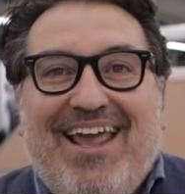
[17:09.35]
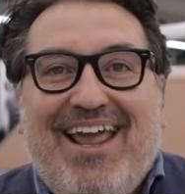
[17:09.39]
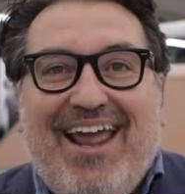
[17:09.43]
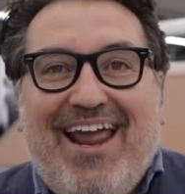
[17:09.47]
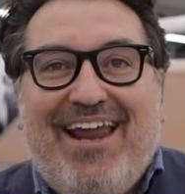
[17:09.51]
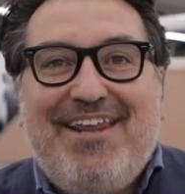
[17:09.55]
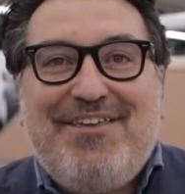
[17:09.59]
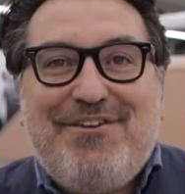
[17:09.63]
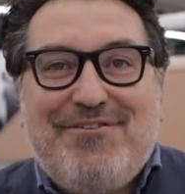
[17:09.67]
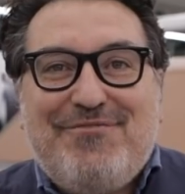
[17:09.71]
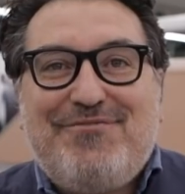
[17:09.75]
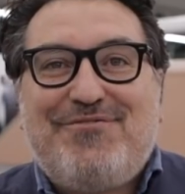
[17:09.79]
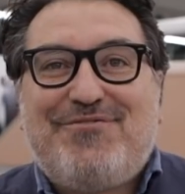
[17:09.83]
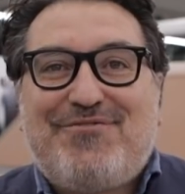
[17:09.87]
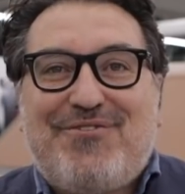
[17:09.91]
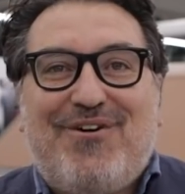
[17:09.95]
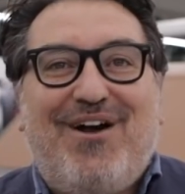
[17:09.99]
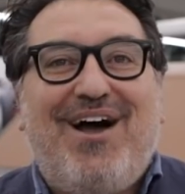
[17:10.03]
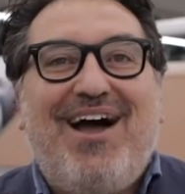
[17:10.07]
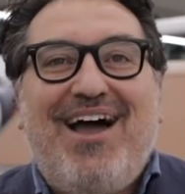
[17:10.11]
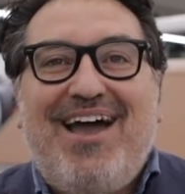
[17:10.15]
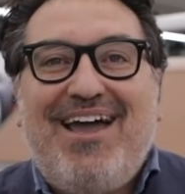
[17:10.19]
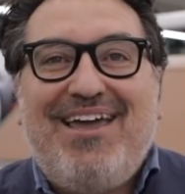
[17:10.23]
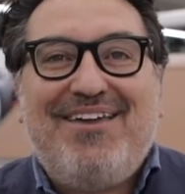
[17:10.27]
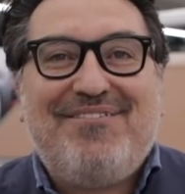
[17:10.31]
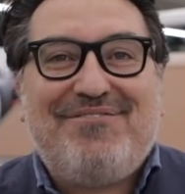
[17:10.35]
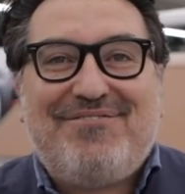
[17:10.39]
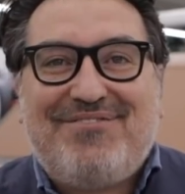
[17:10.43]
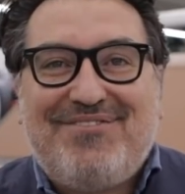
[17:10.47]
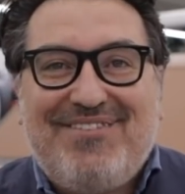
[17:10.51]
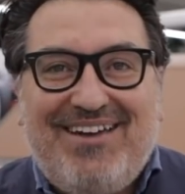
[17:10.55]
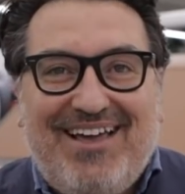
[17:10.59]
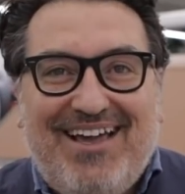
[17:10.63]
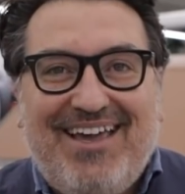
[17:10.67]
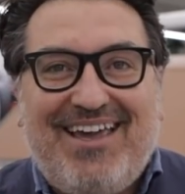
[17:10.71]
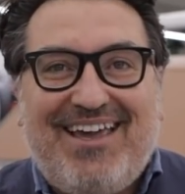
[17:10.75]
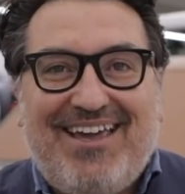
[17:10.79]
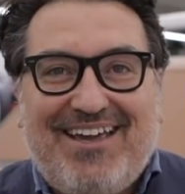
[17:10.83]
And you drive
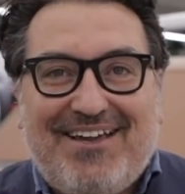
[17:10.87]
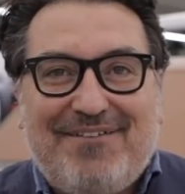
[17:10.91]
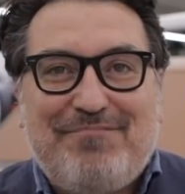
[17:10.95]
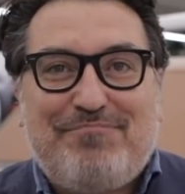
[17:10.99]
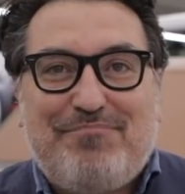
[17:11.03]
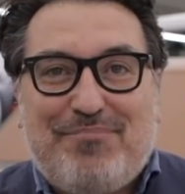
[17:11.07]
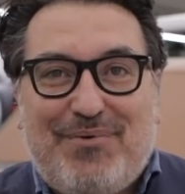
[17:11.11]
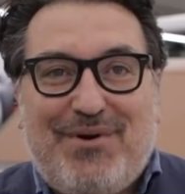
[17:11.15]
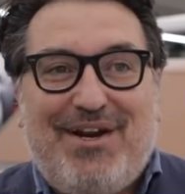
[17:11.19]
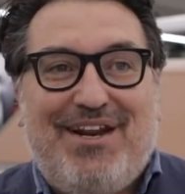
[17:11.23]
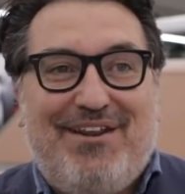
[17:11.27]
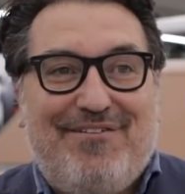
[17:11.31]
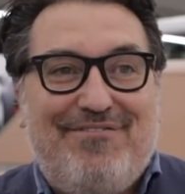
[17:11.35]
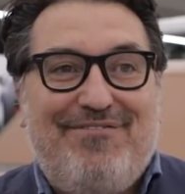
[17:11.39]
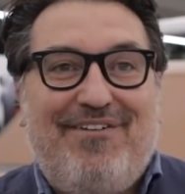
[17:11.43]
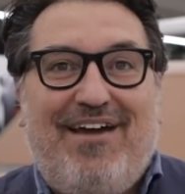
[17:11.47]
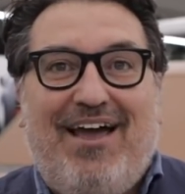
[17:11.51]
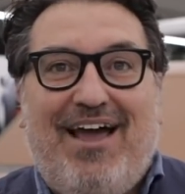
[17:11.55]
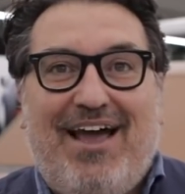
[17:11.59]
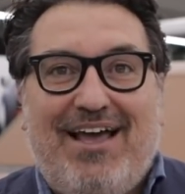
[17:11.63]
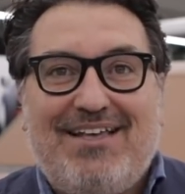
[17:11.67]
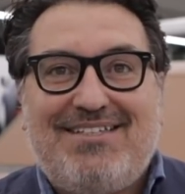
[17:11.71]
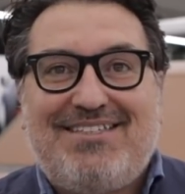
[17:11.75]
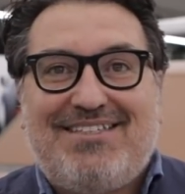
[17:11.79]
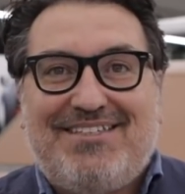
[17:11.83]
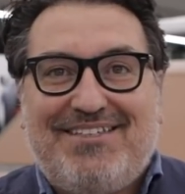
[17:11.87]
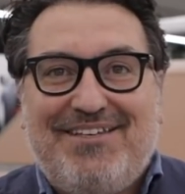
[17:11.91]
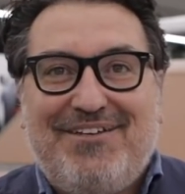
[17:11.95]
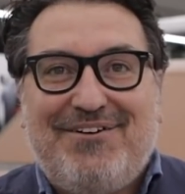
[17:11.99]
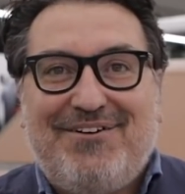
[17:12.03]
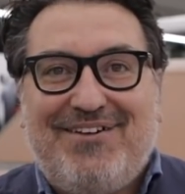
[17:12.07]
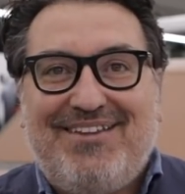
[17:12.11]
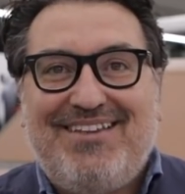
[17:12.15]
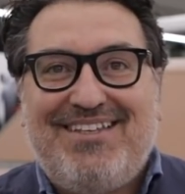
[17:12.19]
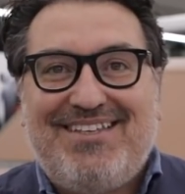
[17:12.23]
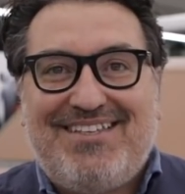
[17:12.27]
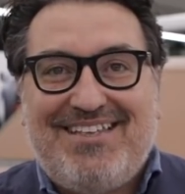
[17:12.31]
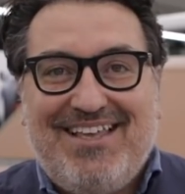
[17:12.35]
like pretty fast,
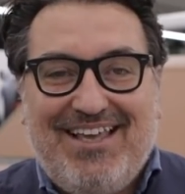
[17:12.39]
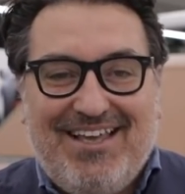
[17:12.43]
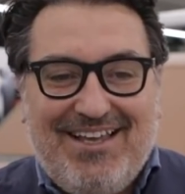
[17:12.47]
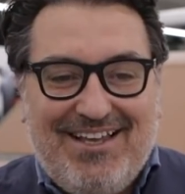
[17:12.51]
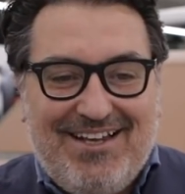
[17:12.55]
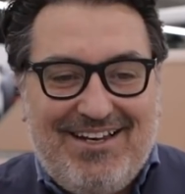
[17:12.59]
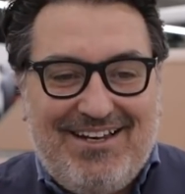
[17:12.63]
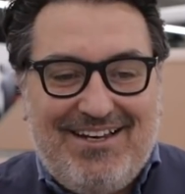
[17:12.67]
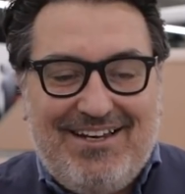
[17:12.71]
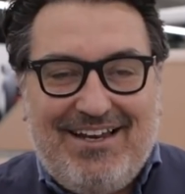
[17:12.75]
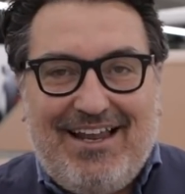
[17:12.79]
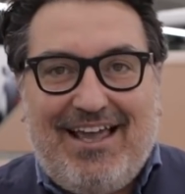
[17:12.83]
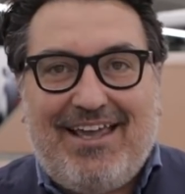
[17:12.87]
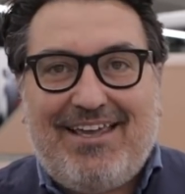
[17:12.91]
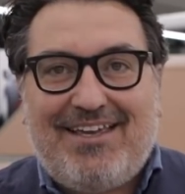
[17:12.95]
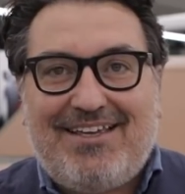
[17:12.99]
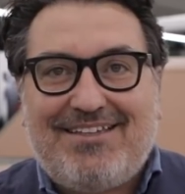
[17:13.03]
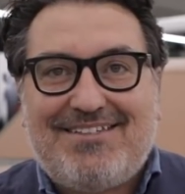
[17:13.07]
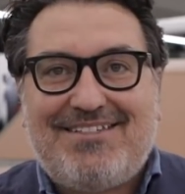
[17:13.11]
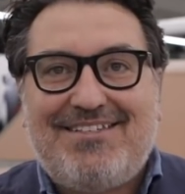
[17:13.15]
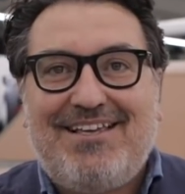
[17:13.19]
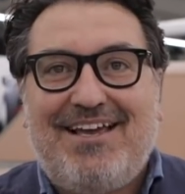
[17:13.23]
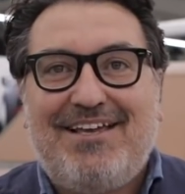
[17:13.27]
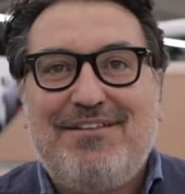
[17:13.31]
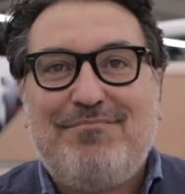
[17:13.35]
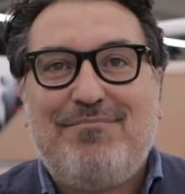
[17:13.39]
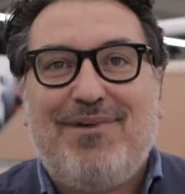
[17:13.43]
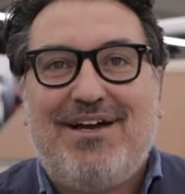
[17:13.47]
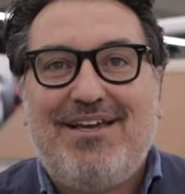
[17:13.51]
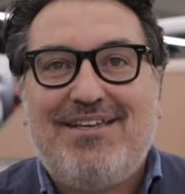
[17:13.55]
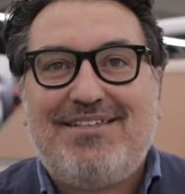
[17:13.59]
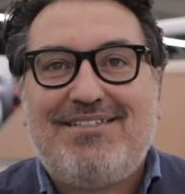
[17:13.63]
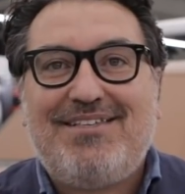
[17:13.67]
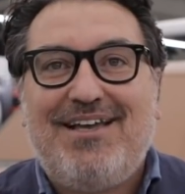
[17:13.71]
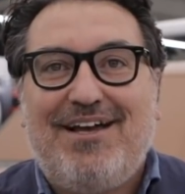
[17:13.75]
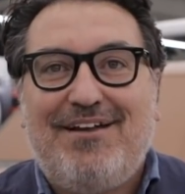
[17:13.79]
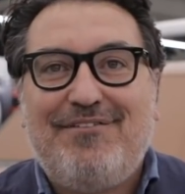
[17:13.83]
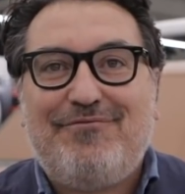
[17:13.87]
like side by
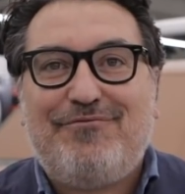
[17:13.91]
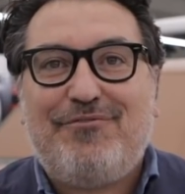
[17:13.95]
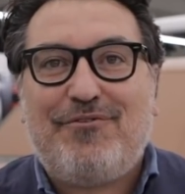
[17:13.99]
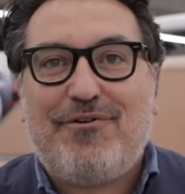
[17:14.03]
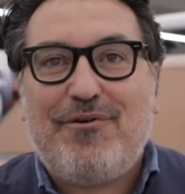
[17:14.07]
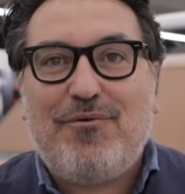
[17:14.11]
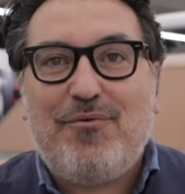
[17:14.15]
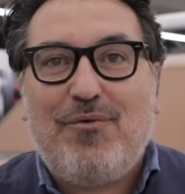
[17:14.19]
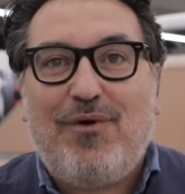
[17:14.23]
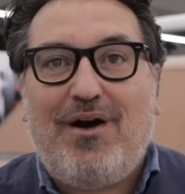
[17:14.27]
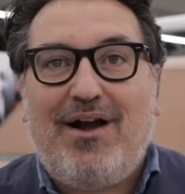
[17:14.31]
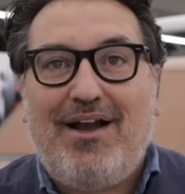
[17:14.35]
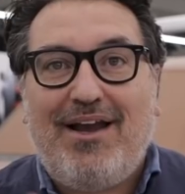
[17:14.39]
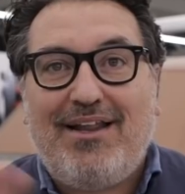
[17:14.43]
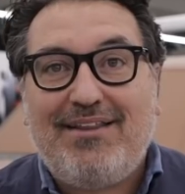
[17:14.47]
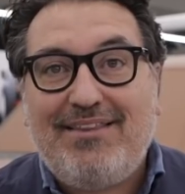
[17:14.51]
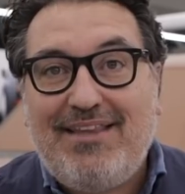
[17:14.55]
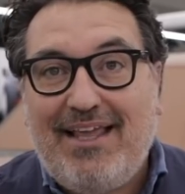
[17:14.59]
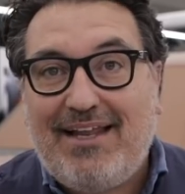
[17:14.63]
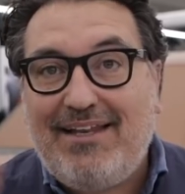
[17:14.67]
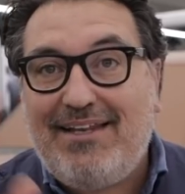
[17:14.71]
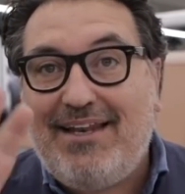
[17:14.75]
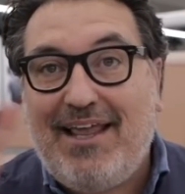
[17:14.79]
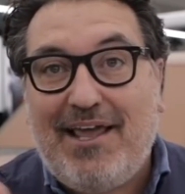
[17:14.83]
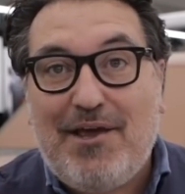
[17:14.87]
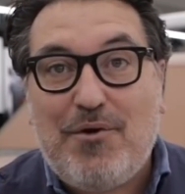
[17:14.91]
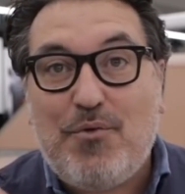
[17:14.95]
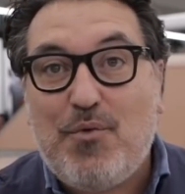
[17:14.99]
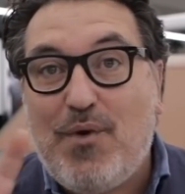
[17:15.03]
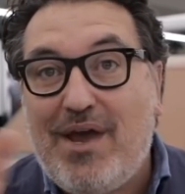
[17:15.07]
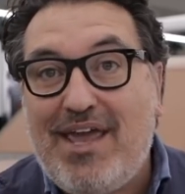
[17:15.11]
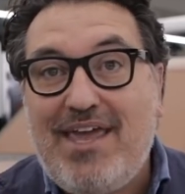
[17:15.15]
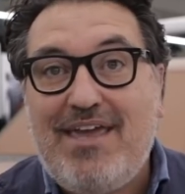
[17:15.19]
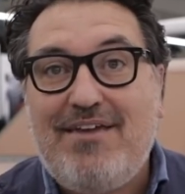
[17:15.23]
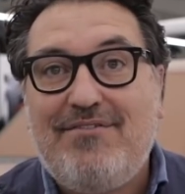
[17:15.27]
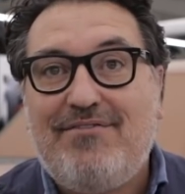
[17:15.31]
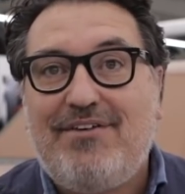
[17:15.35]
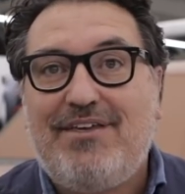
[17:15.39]
side for a while, and then they
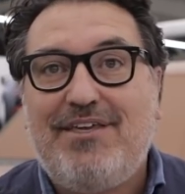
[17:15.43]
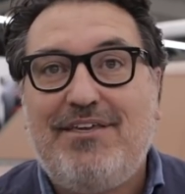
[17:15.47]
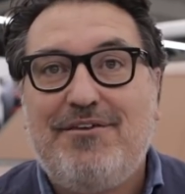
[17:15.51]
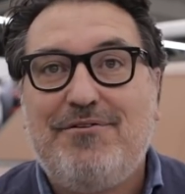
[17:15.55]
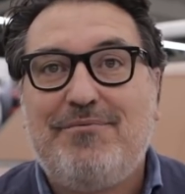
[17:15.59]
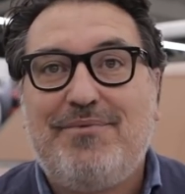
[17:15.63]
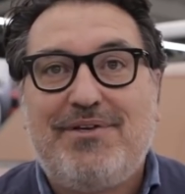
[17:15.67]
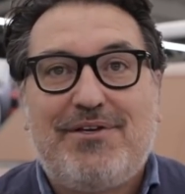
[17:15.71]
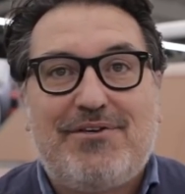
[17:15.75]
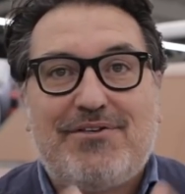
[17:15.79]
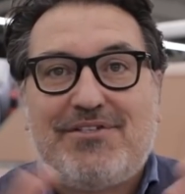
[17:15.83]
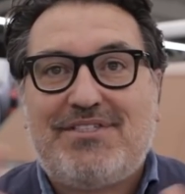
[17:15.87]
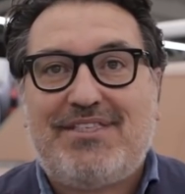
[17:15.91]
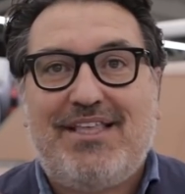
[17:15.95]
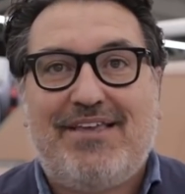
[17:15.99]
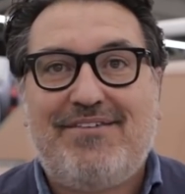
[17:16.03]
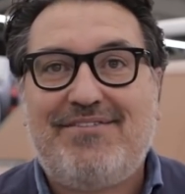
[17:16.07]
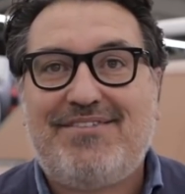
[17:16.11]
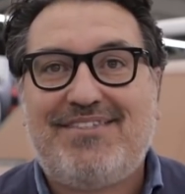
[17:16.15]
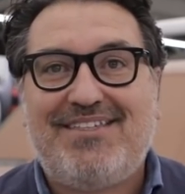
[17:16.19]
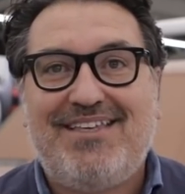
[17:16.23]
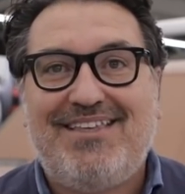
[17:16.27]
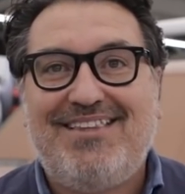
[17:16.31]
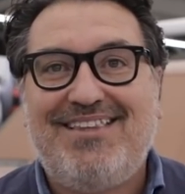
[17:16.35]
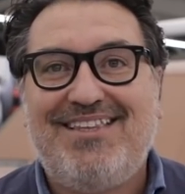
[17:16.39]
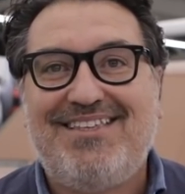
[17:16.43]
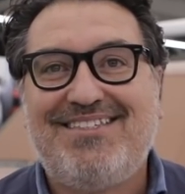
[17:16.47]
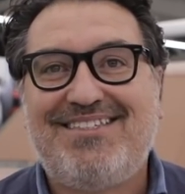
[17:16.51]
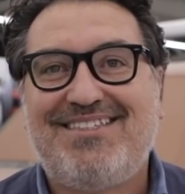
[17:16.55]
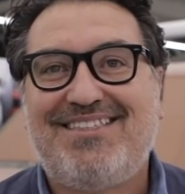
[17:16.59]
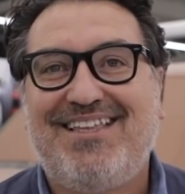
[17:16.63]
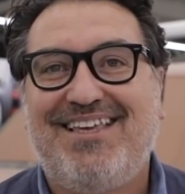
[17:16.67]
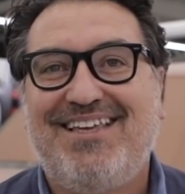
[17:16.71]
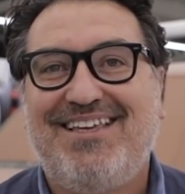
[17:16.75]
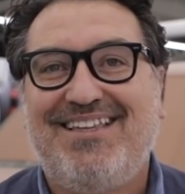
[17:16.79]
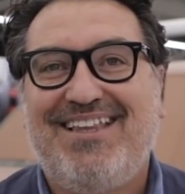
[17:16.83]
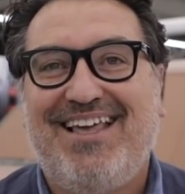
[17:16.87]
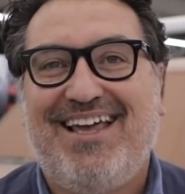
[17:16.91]
wave at you because they've seen this
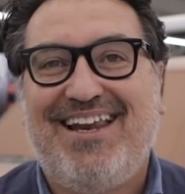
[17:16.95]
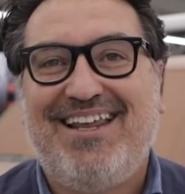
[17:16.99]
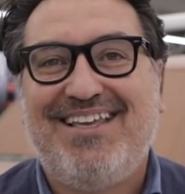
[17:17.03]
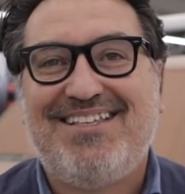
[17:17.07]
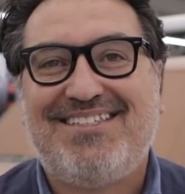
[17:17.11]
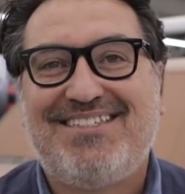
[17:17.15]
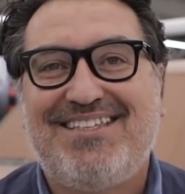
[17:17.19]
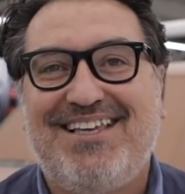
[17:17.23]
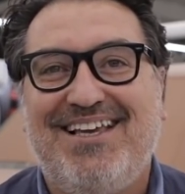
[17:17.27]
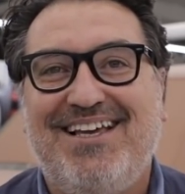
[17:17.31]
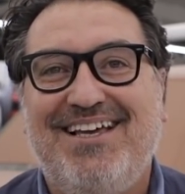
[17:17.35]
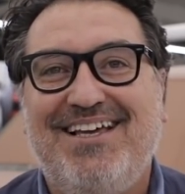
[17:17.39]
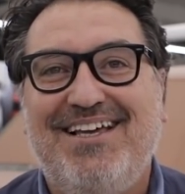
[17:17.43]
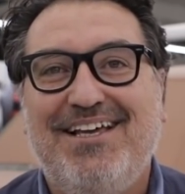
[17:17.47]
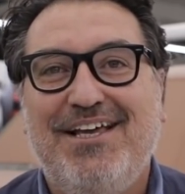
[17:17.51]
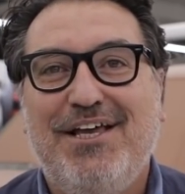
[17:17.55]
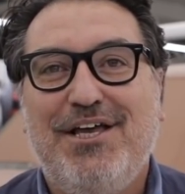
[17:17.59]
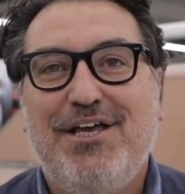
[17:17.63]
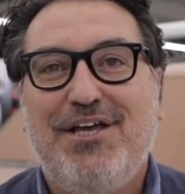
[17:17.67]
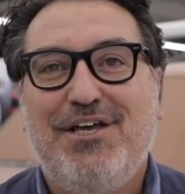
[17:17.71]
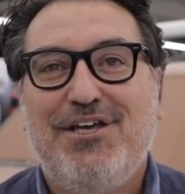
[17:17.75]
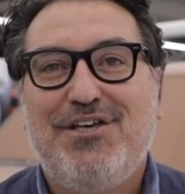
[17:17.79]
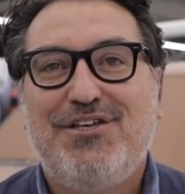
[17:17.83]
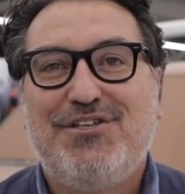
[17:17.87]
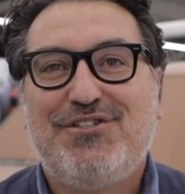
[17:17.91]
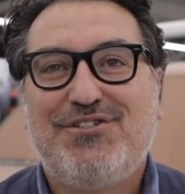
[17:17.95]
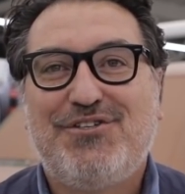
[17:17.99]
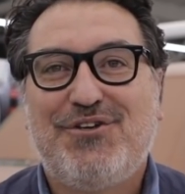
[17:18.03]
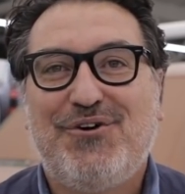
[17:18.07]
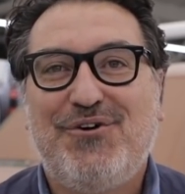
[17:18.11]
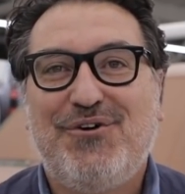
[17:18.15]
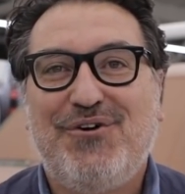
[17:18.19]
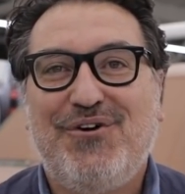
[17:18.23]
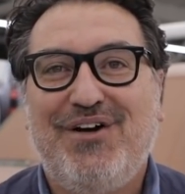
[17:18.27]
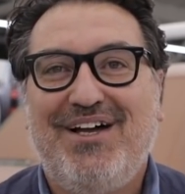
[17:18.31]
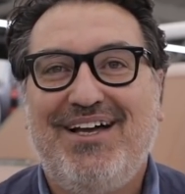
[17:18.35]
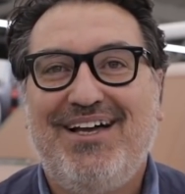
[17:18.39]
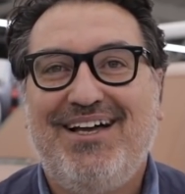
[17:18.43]
thing that is
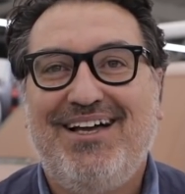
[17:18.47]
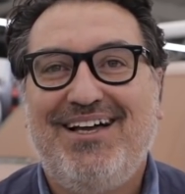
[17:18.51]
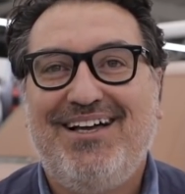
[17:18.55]
so